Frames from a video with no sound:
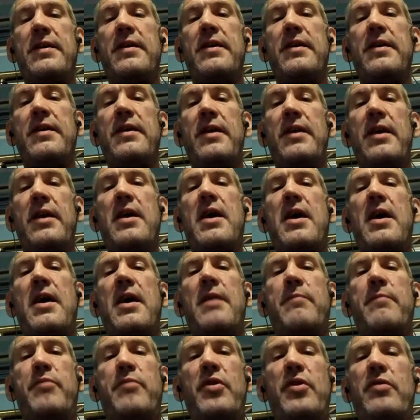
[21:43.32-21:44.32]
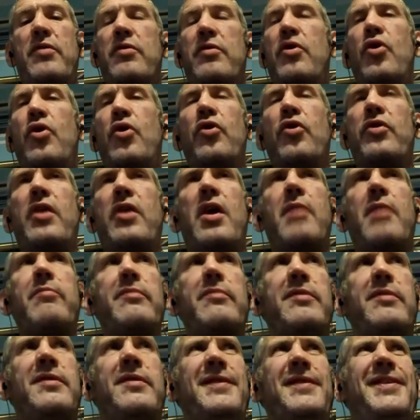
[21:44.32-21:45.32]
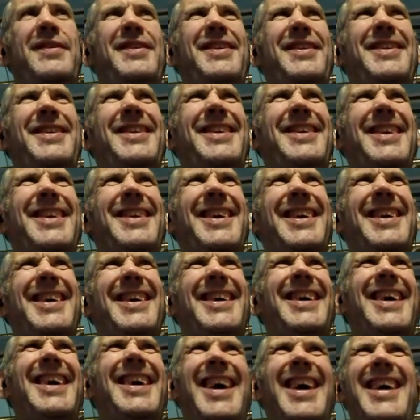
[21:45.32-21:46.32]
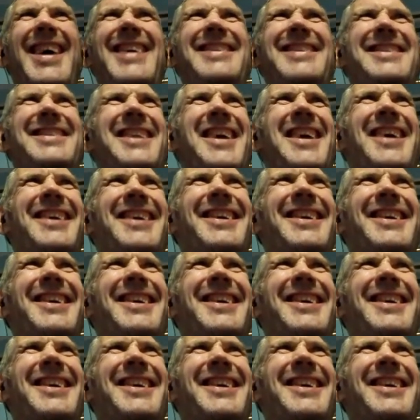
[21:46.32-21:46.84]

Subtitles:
Yeah, but hooked up easier.